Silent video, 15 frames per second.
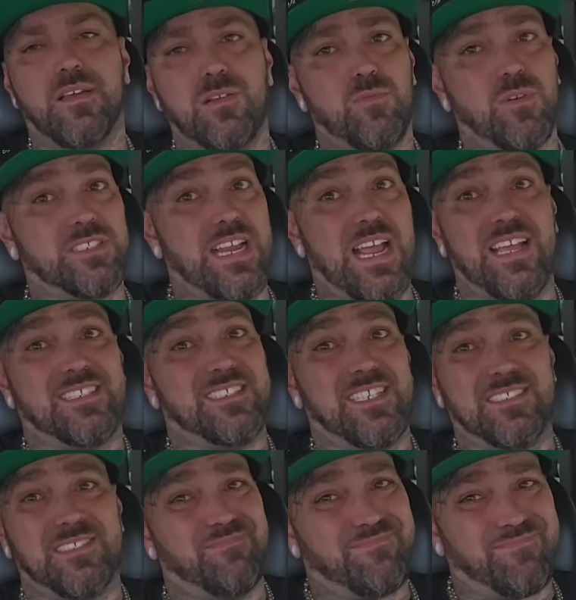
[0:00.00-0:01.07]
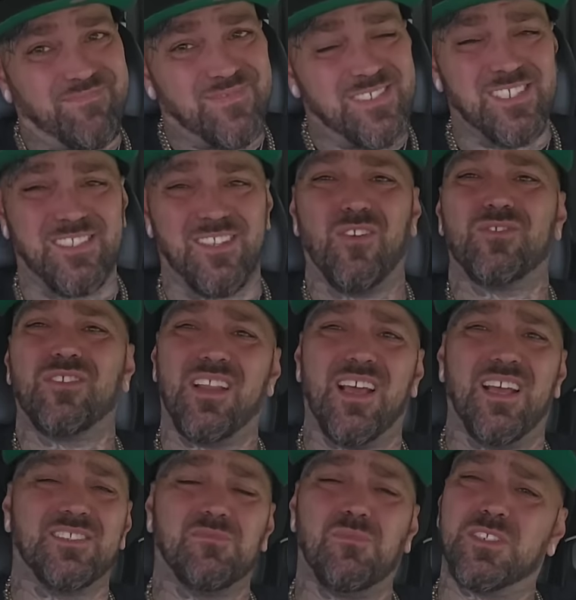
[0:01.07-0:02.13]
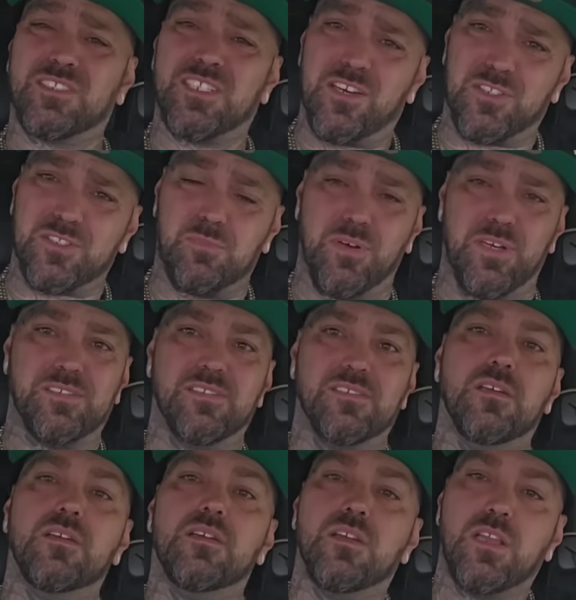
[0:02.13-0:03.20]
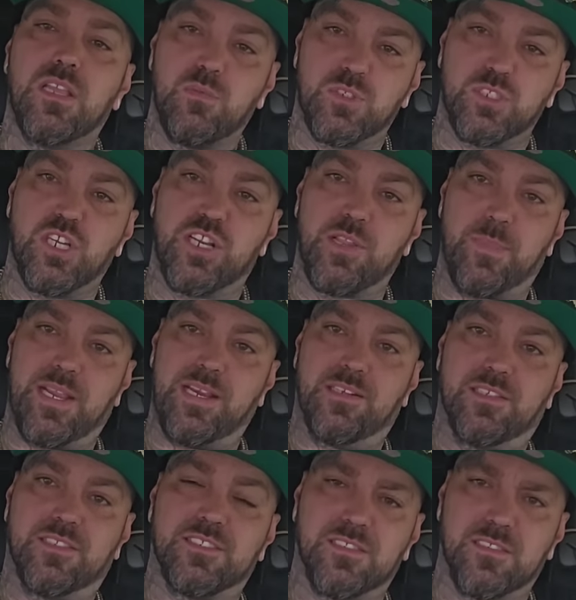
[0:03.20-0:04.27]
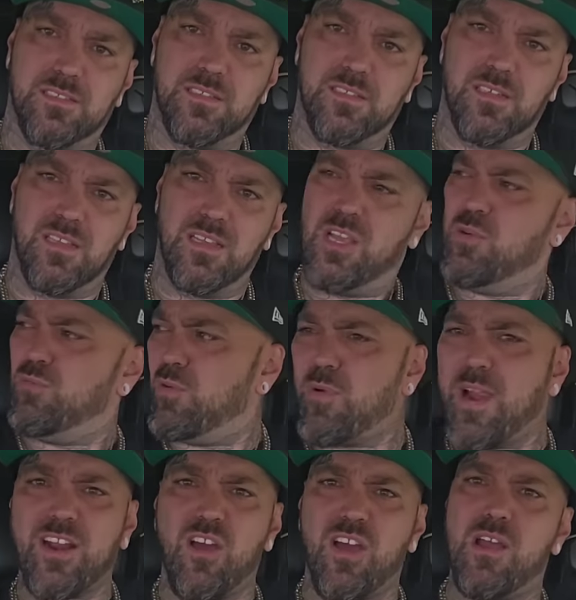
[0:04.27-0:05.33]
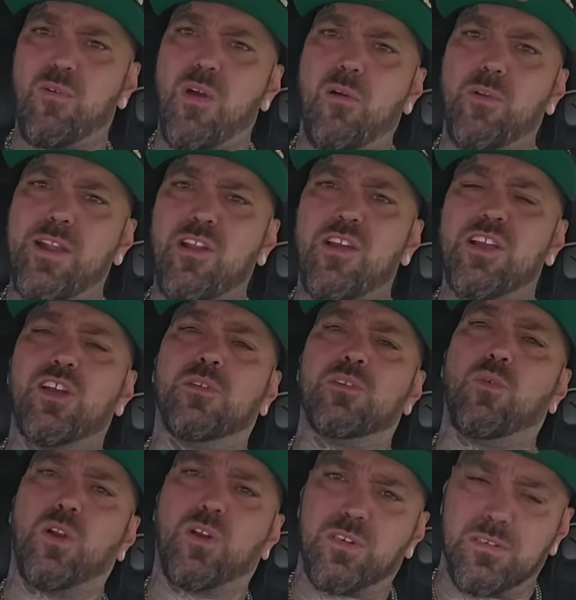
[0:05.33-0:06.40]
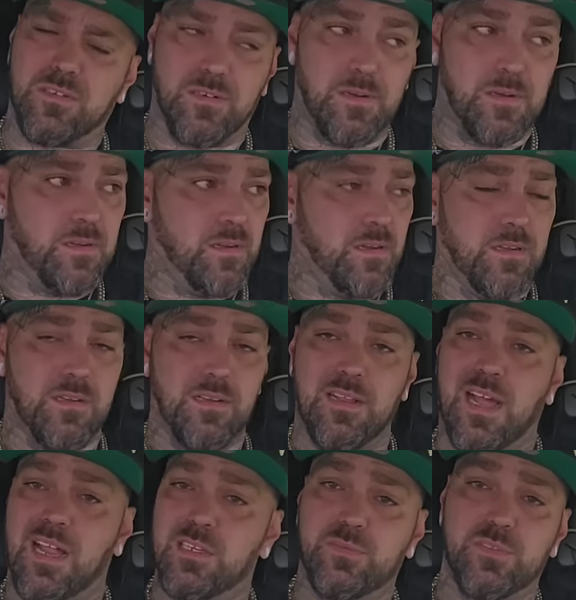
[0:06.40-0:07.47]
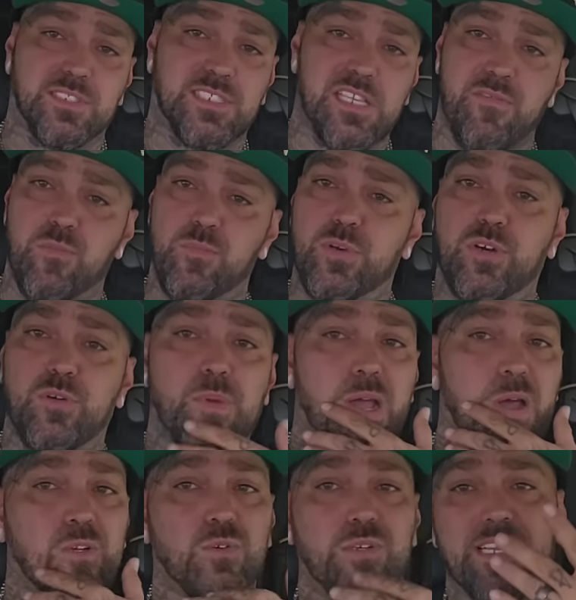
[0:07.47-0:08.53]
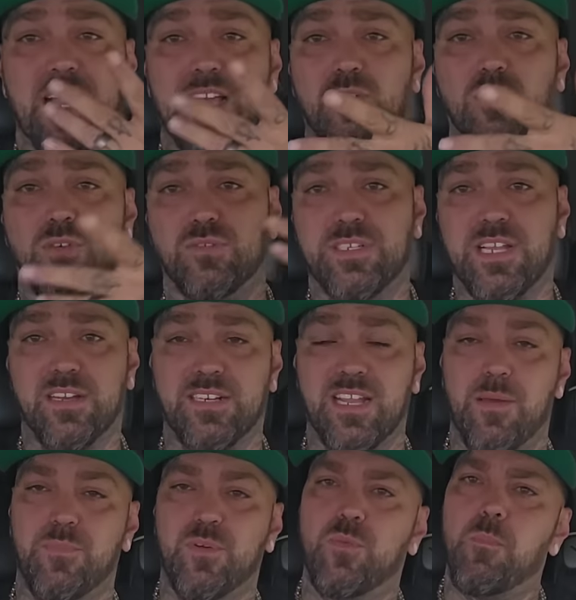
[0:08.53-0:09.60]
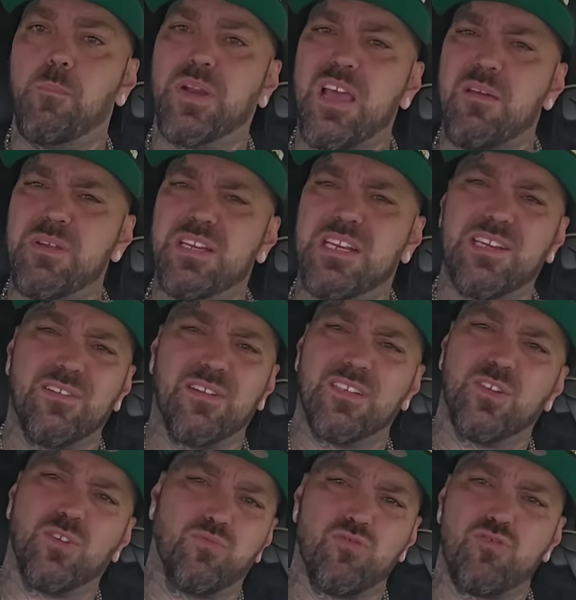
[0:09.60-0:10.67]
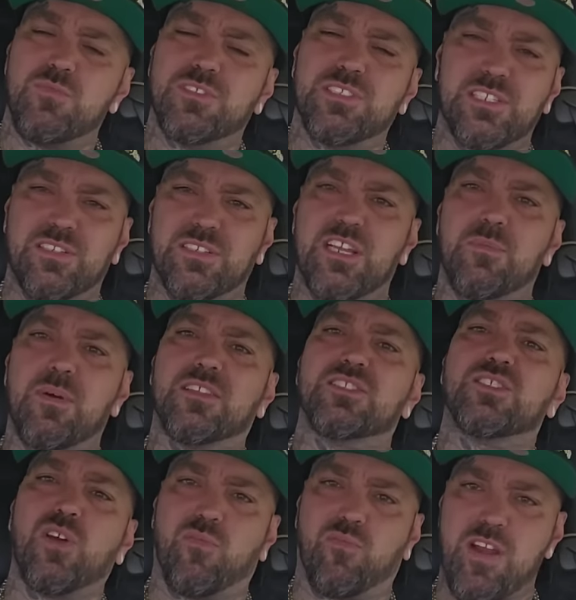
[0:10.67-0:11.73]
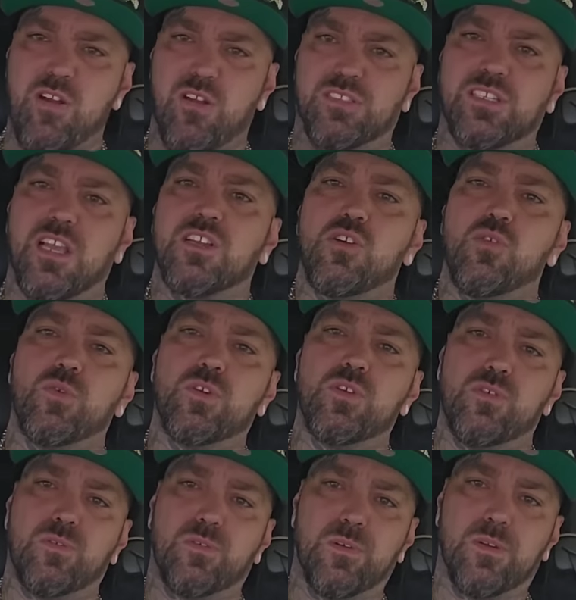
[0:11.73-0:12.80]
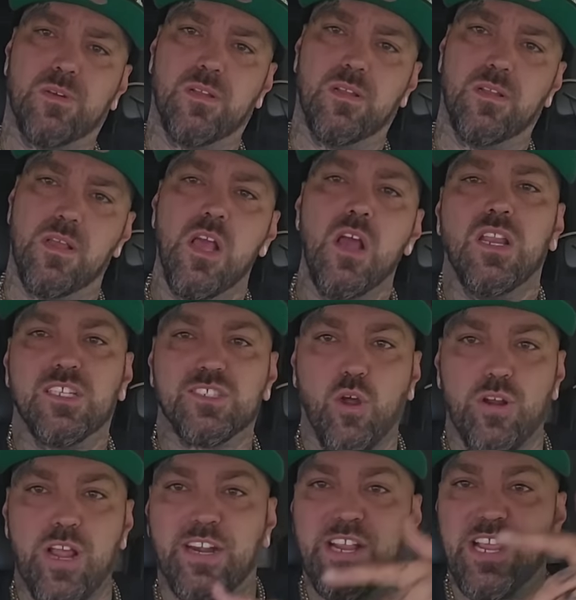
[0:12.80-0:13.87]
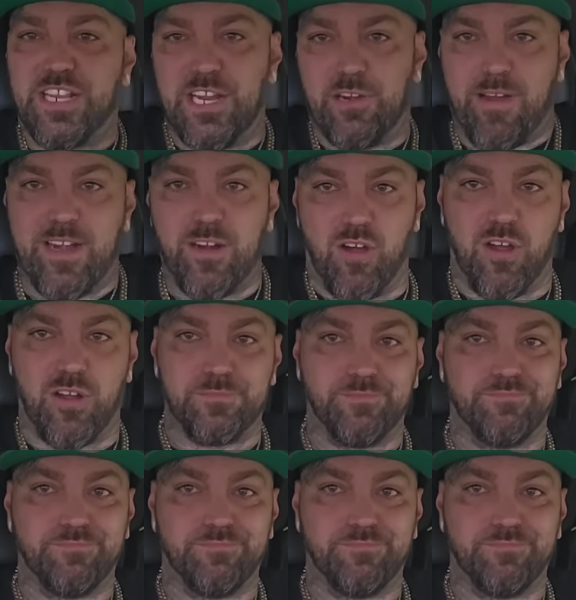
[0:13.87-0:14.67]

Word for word: He wasn't an asset along the lines of much else, but he was good at maintenance. What radar at? Why radar ain't come to work? I live in seven building. I don't know what they got going on down nine building, but I've been hearing little rumors here and there about the stuff radar's got going on. Let's go down there and get radar.